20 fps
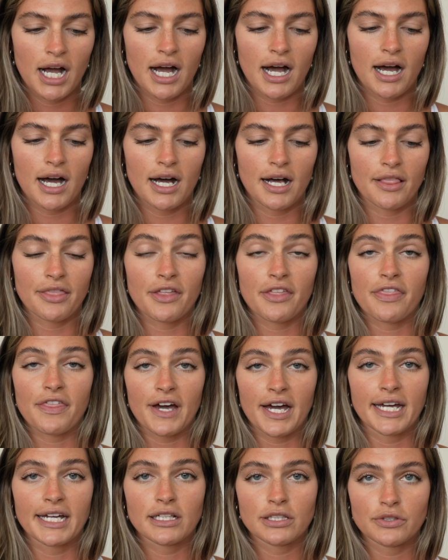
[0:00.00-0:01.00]
The
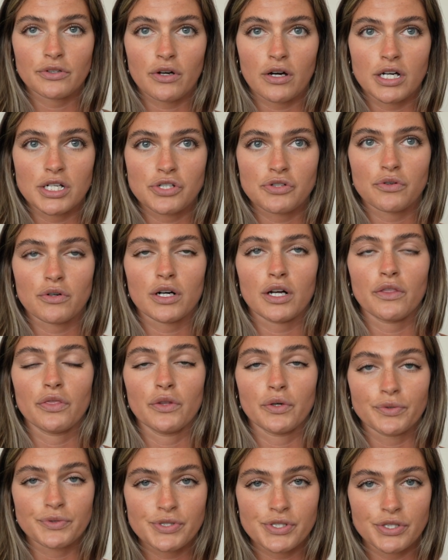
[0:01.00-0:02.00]
thigh and glute contour on
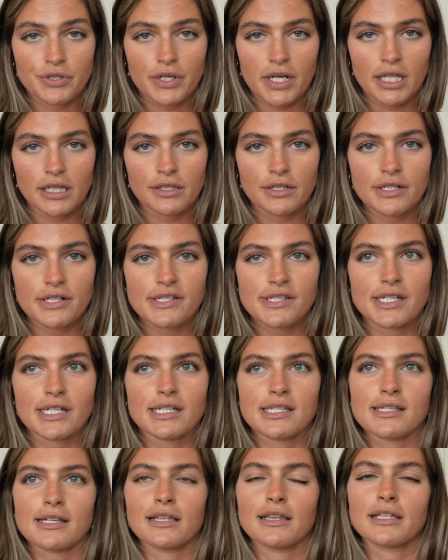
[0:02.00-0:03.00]
those 2 colors
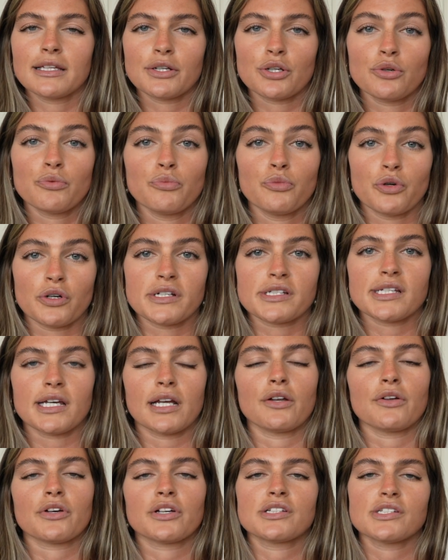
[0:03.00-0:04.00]
is a little more
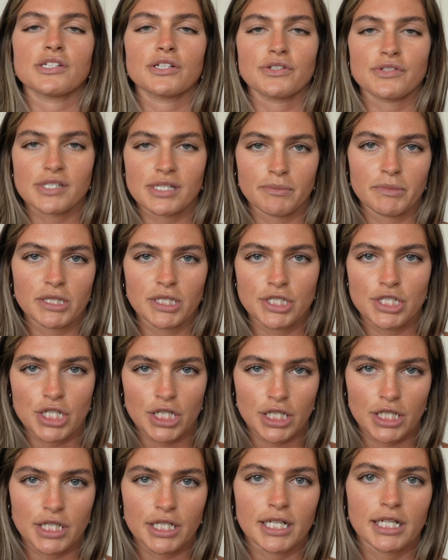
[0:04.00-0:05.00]
subtle, because you know some of the
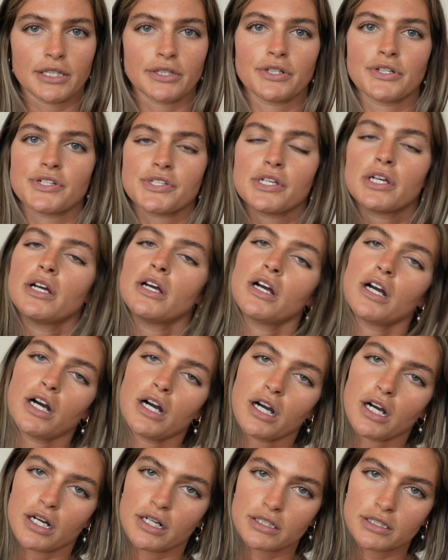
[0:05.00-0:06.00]
darker colors
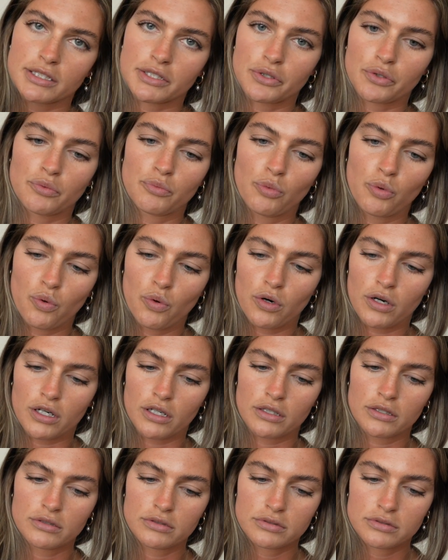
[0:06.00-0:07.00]
are a little
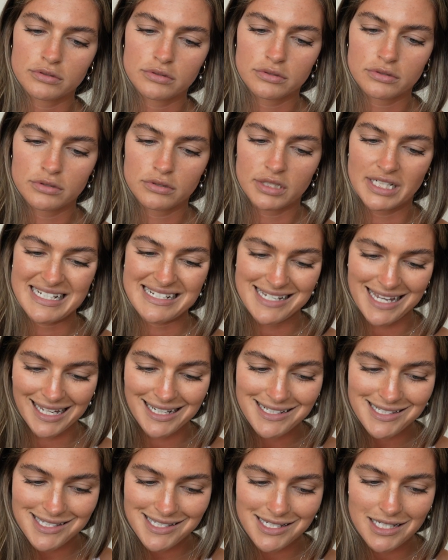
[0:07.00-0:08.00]
more
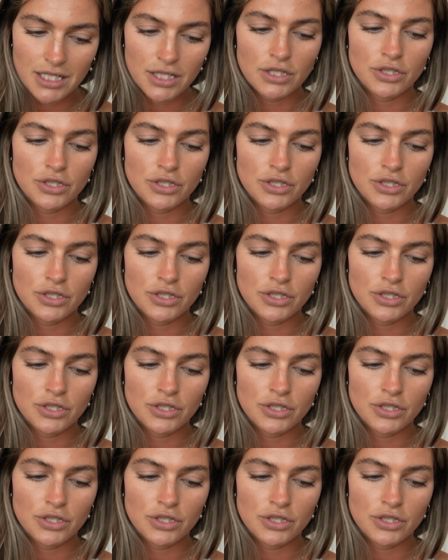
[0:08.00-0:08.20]
intense.